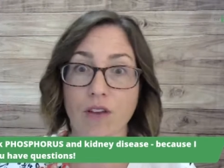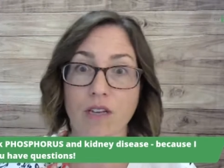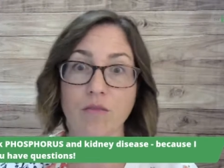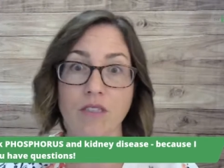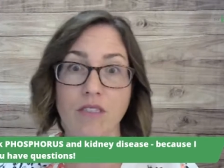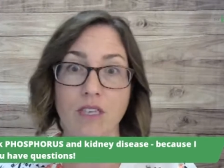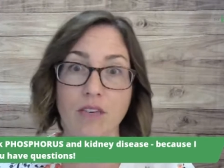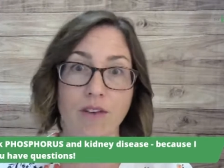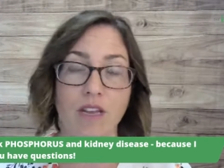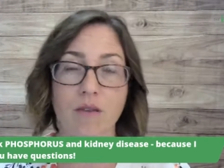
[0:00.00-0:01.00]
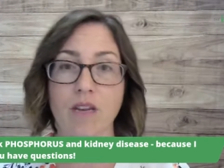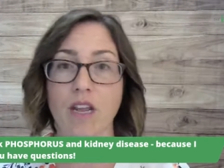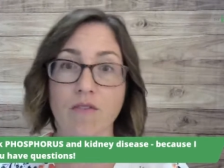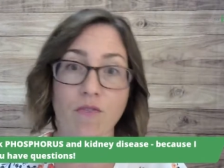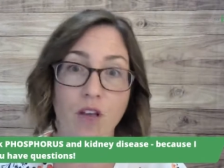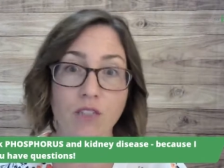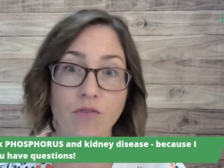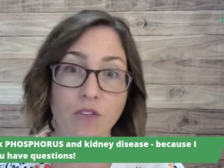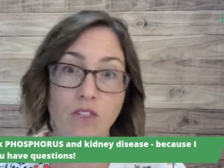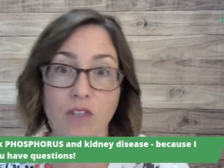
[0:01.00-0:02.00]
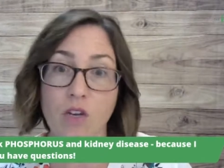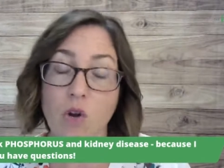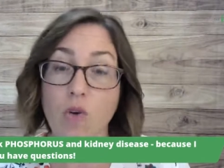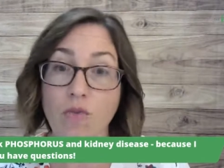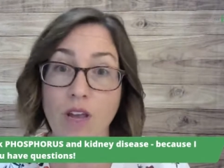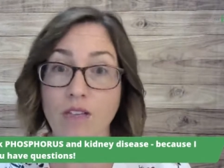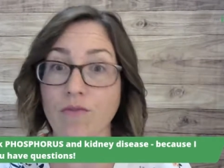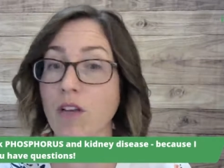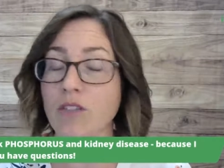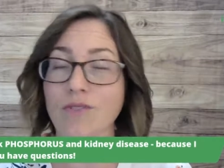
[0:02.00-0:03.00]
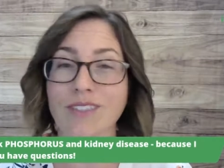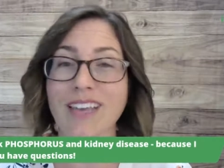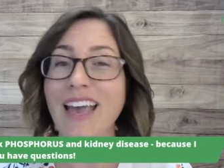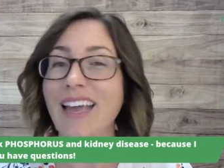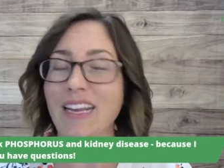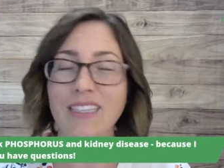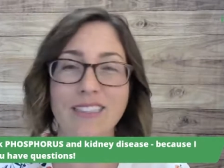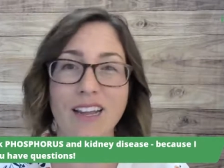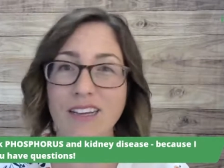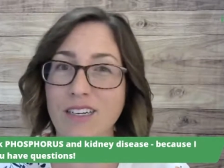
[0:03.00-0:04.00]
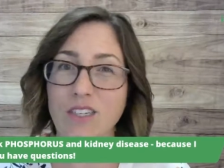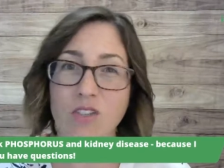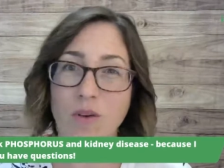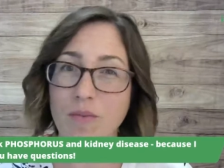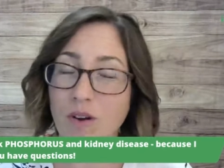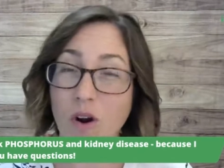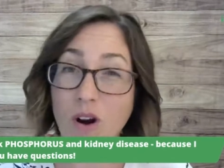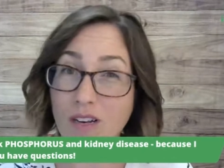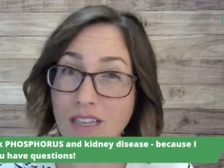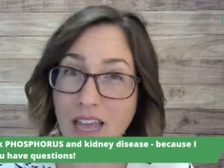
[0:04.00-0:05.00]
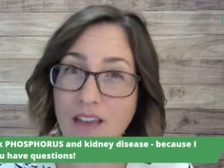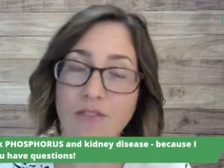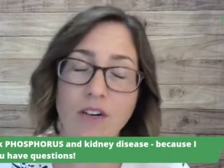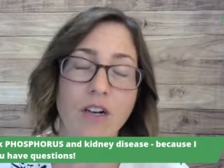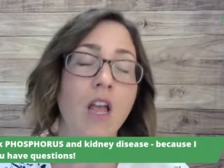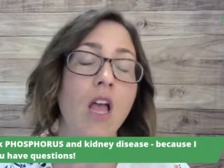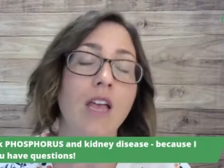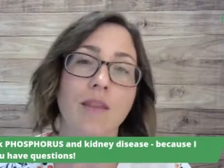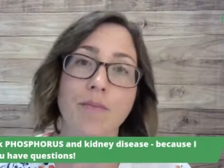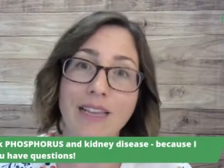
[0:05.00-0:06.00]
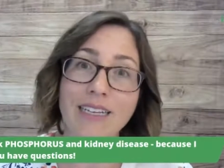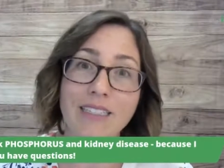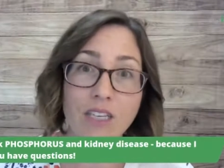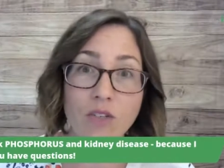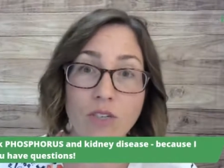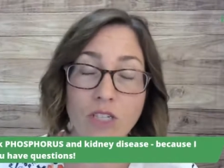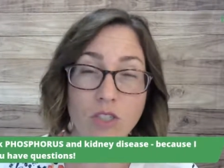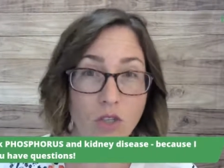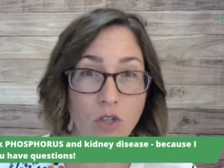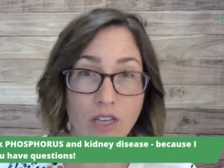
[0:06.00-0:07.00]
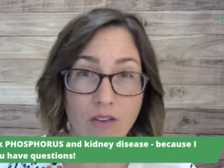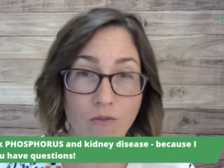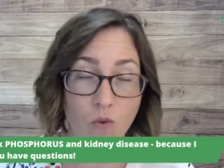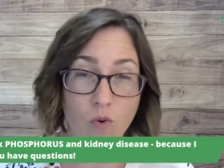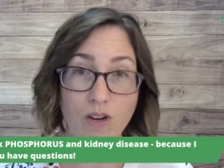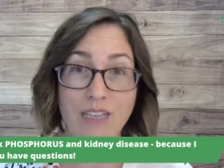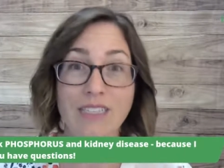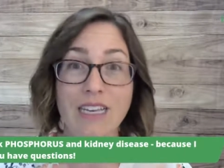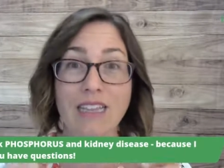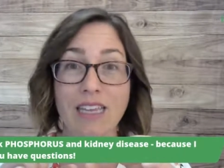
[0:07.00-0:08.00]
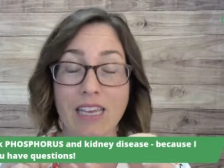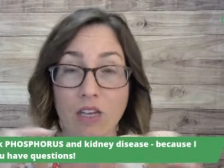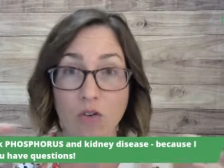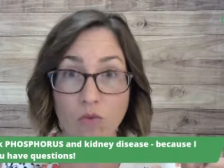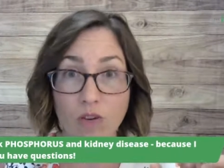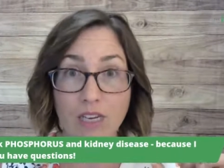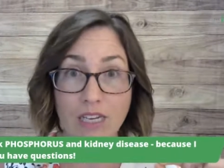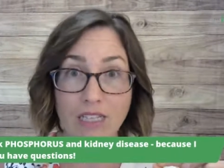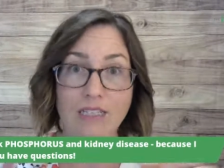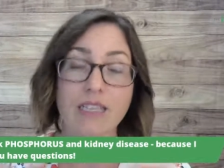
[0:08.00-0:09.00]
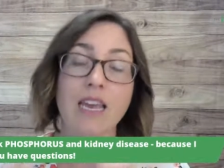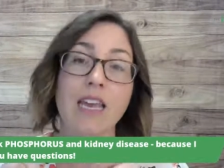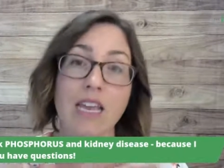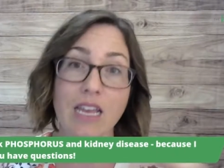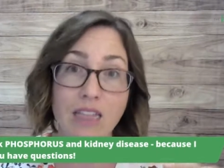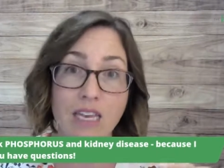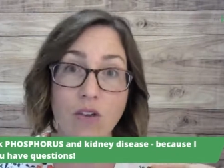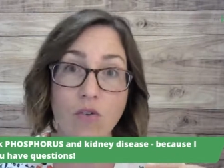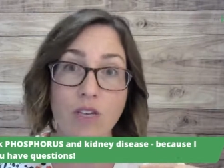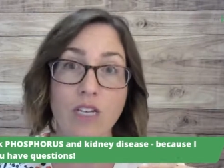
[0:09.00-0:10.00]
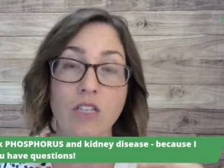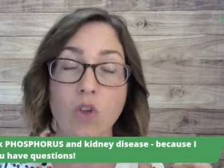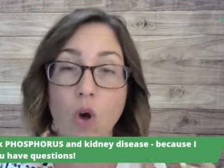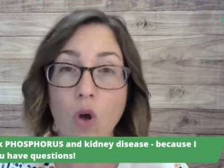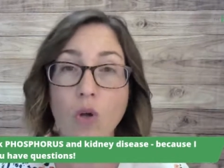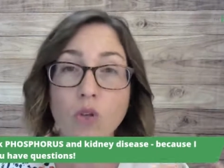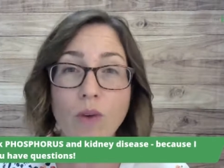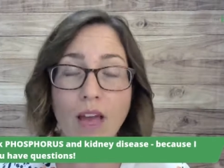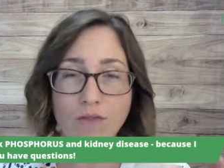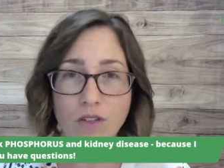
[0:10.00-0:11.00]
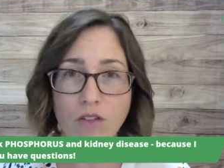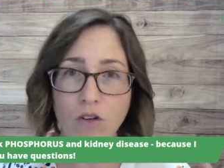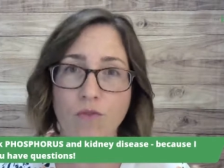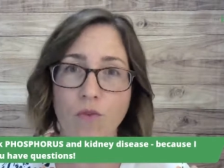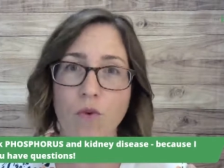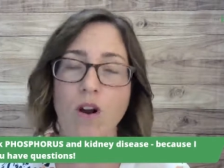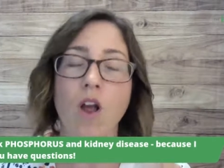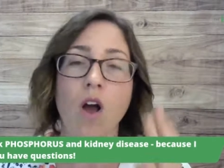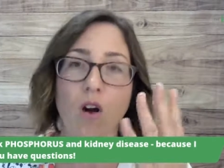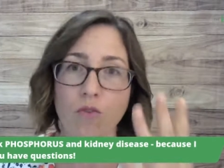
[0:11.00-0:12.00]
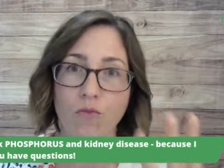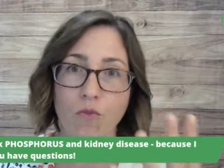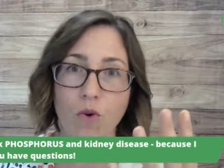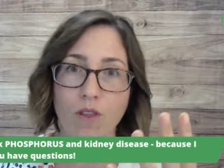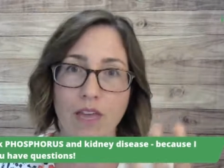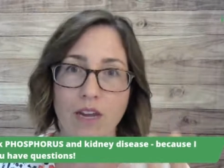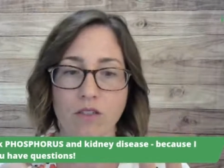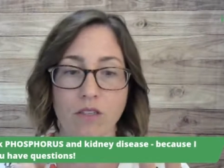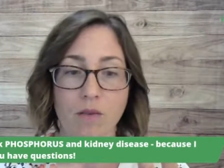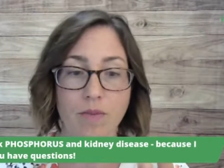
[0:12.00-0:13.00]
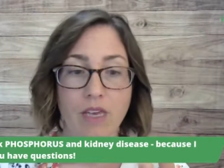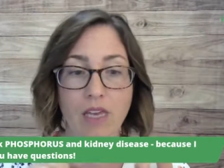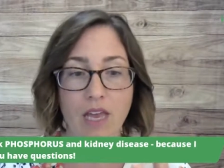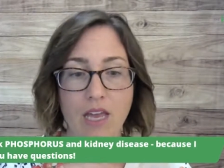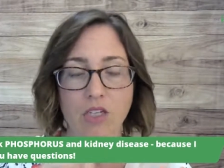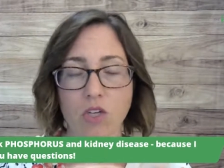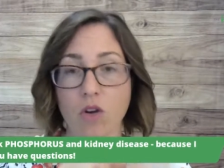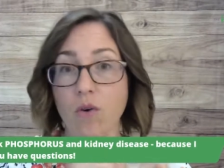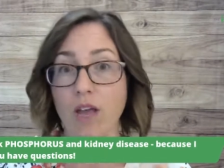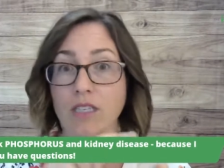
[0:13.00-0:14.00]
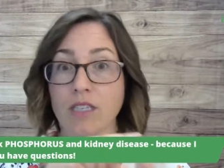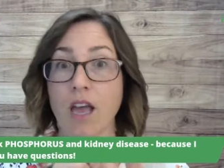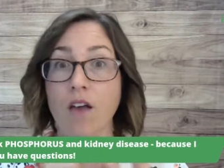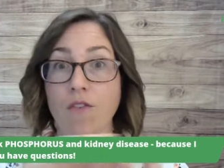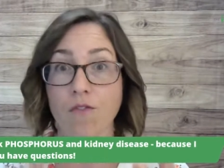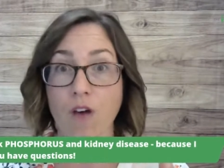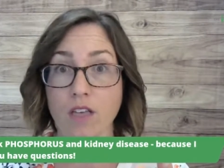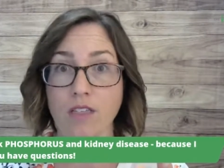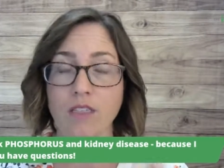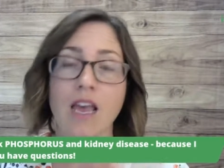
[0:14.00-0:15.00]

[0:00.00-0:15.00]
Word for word: vitamin C, vitamin A, phosphorus, and then know if it has phosphorus. It's not going to show up there hardly ever. The place that you need to look for is in the ingredients. In the ingredients, all you have to look for are four letters, P H O S, phos.